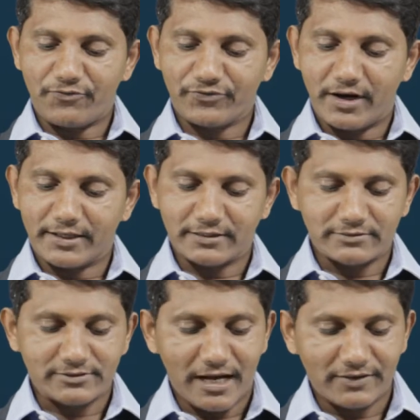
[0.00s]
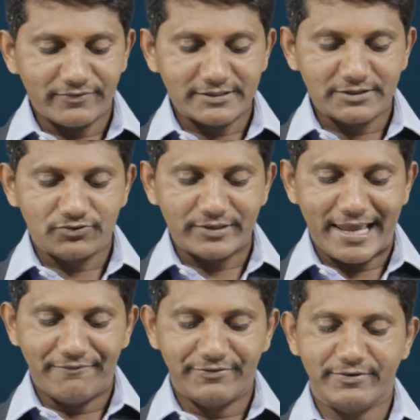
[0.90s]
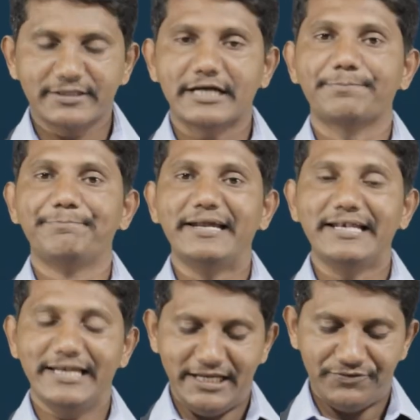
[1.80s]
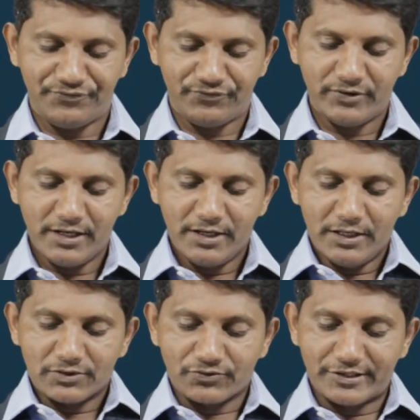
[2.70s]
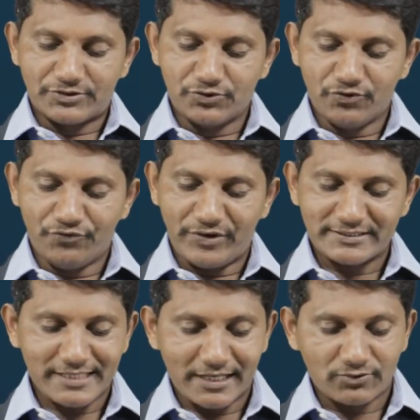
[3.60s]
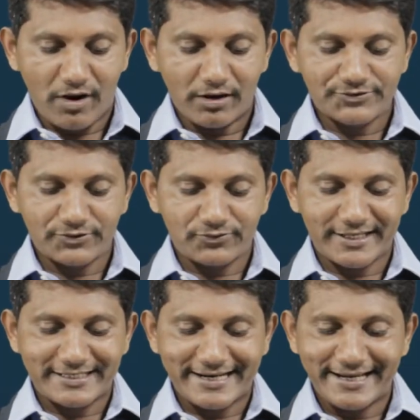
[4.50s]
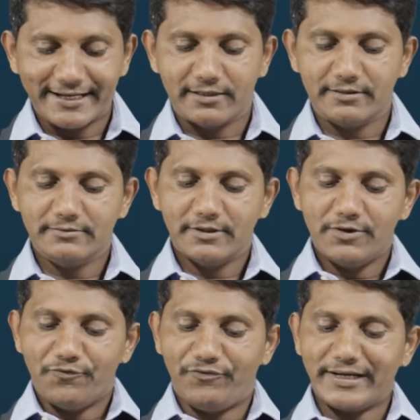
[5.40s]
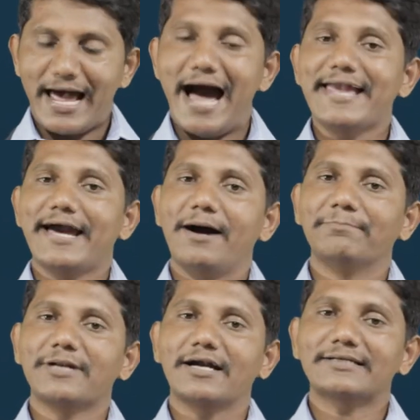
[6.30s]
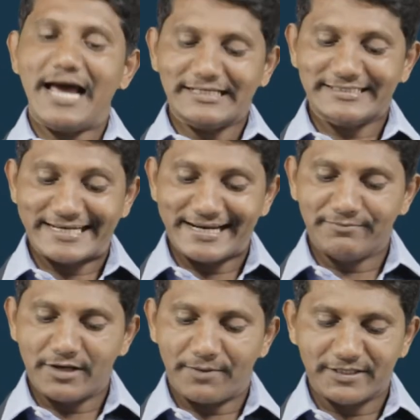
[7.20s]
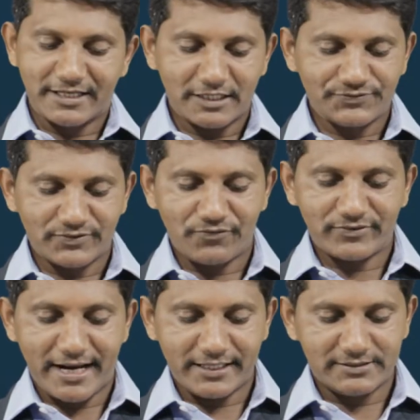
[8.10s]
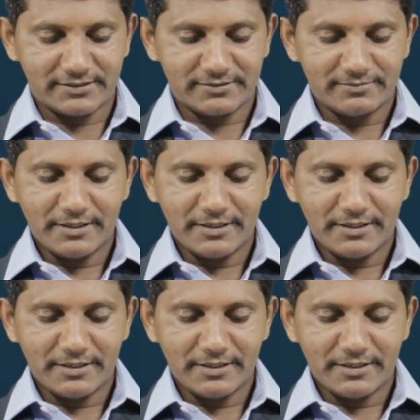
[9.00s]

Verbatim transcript: of God and salvation to everyone that believe, to the Jew first and to also to the Greek. For I am not ashamed of the gospel of Christ